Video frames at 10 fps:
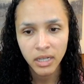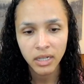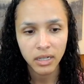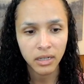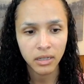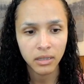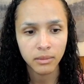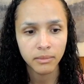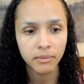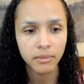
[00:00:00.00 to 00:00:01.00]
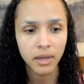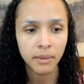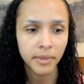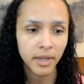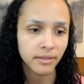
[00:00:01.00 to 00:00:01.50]
Um,
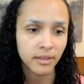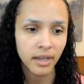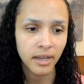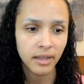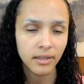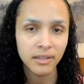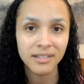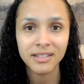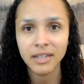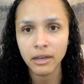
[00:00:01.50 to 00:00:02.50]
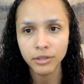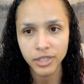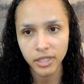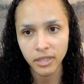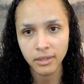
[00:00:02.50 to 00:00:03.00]
I'm not that
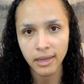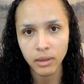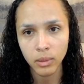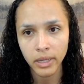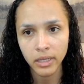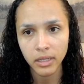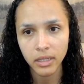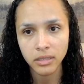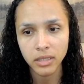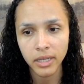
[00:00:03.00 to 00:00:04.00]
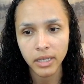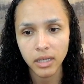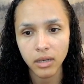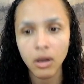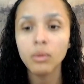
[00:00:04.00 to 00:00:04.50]
nostalgic in that way. It's
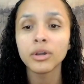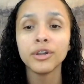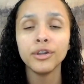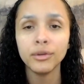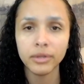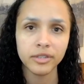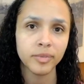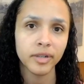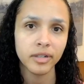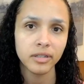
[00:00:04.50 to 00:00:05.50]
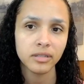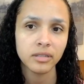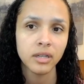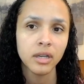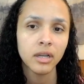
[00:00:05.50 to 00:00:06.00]
like, oh, I want a new
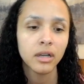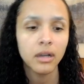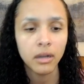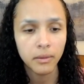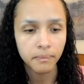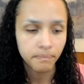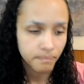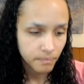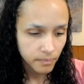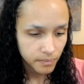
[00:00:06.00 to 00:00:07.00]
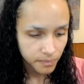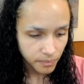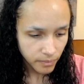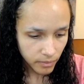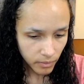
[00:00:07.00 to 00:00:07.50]
experience. Um,
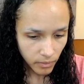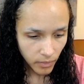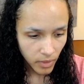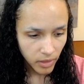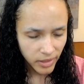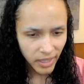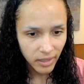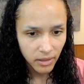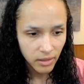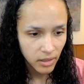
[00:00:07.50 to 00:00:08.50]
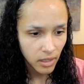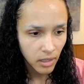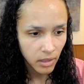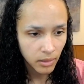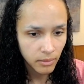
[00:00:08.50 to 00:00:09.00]
yeah,
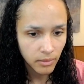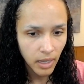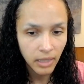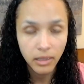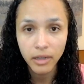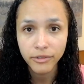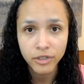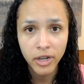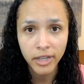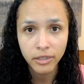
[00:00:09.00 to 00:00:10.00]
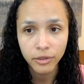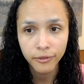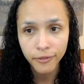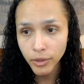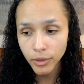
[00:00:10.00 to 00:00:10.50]
um, I love trying new
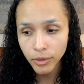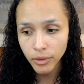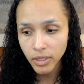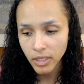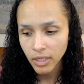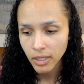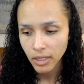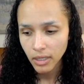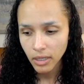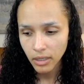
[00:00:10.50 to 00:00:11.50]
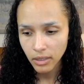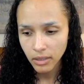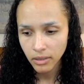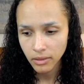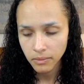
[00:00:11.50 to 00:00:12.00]
food.
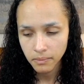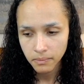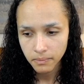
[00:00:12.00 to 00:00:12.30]
Um,